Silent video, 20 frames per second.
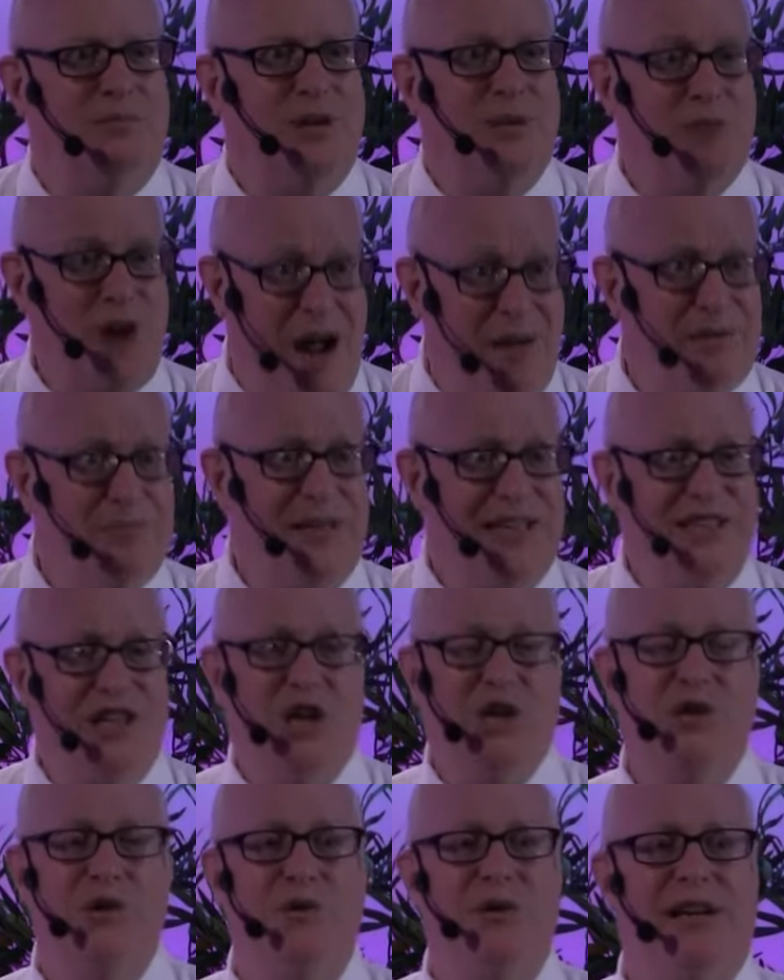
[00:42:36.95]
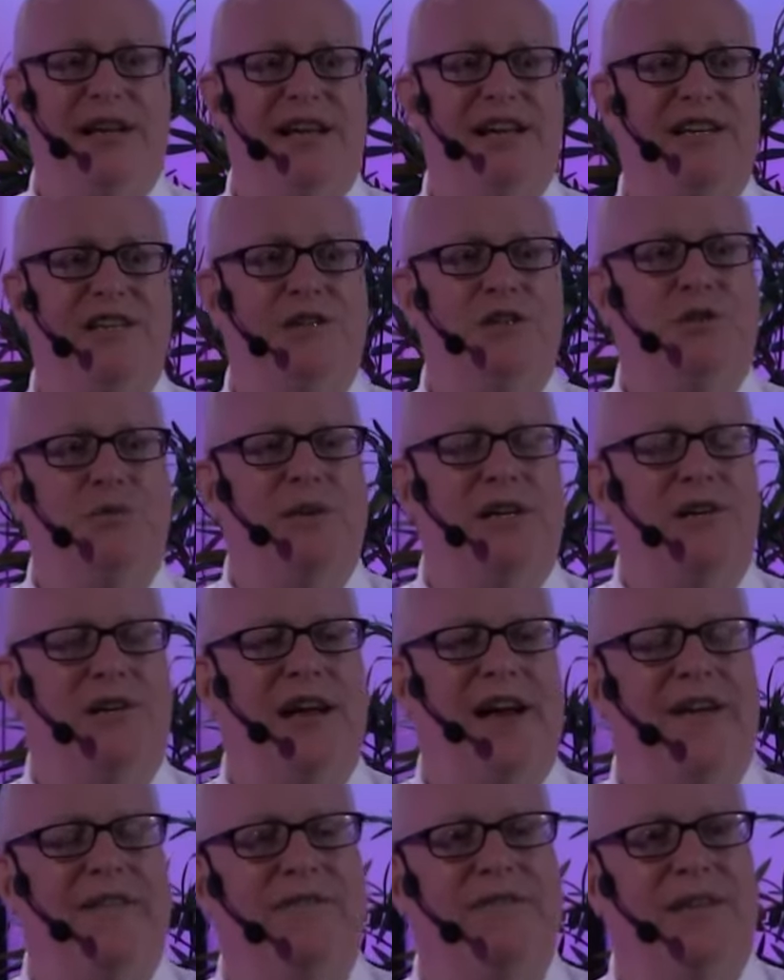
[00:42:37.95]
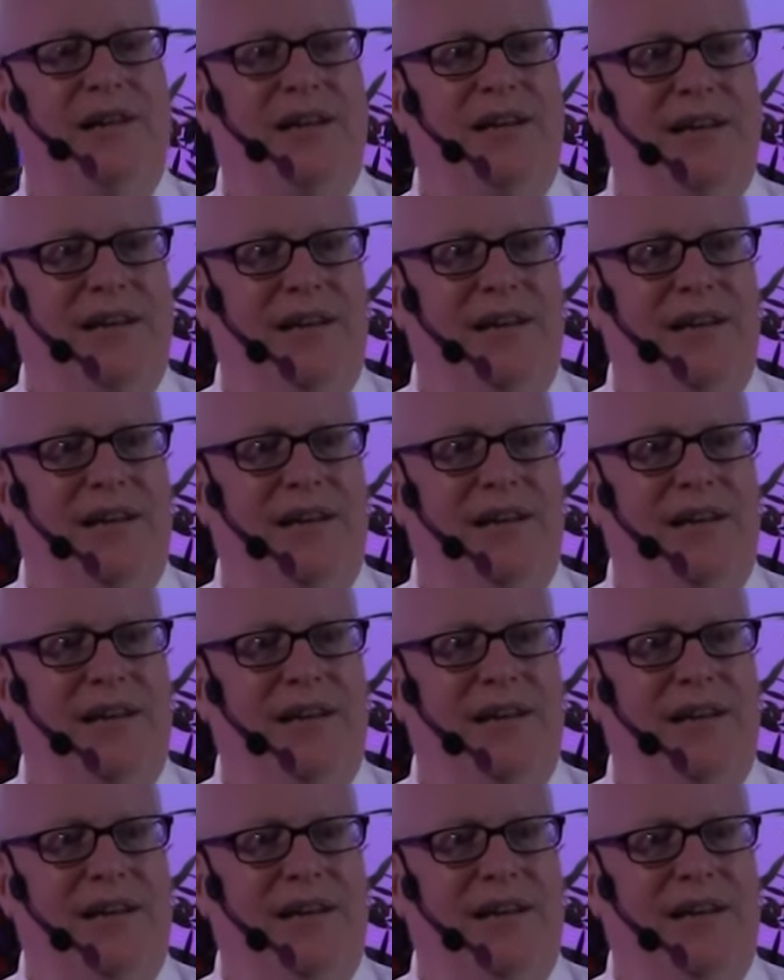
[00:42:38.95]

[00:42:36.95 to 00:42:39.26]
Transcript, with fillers: We probably know who it is. We don't have,